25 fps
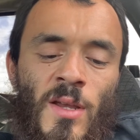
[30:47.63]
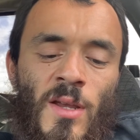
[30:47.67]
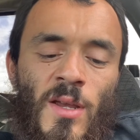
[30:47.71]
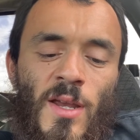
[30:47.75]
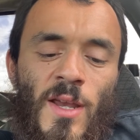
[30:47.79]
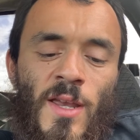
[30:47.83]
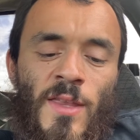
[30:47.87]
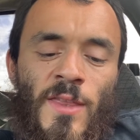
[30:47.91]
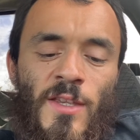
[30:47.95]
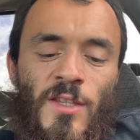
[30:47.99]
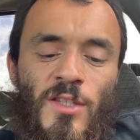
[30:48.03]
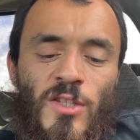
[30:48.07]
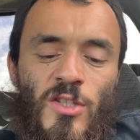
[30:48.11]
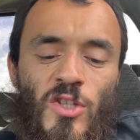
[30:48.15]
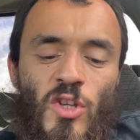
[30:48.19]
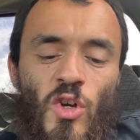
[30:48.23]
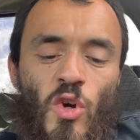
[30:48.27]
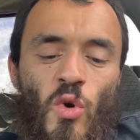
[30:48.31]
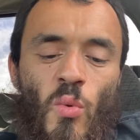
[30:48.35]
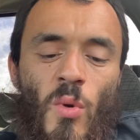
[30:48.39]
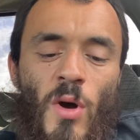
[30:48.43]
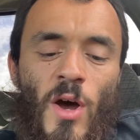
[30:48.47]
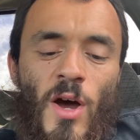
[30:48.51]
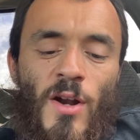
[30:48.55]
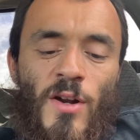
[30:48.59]
in the still
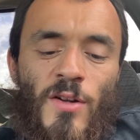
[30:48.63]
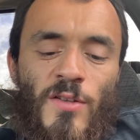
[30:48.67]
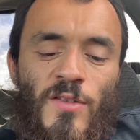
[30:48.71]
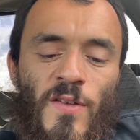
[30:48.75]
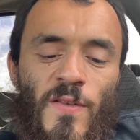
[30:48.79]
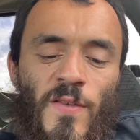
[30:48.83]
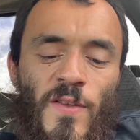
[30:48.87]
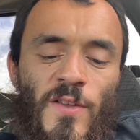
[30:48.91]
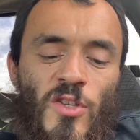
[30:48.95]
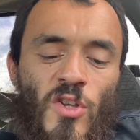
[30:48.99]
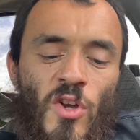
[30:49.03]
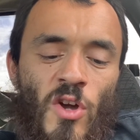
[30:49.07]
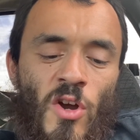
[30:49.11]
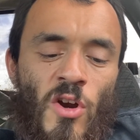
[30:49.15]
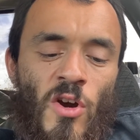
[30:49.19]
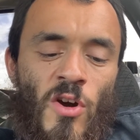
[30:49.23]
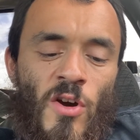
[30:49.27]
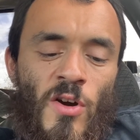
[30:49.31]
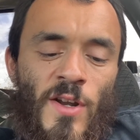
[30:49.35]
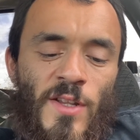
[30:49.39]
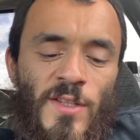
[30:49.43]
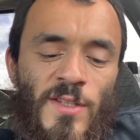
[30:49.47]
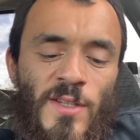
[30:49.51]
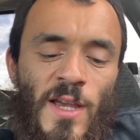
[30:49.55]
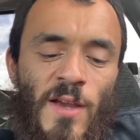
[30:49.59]
waters of the tarn,
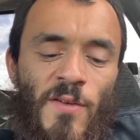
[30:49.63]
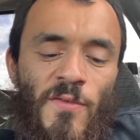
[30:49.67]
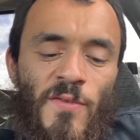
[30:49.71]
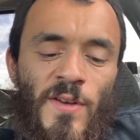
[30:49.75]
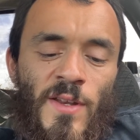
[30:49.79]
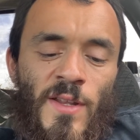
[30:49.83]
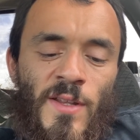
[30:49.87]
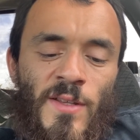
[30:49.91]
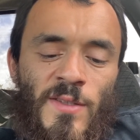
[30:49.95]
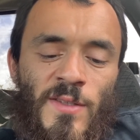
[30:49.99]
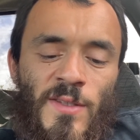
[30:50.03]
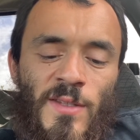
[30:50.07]
its evidence,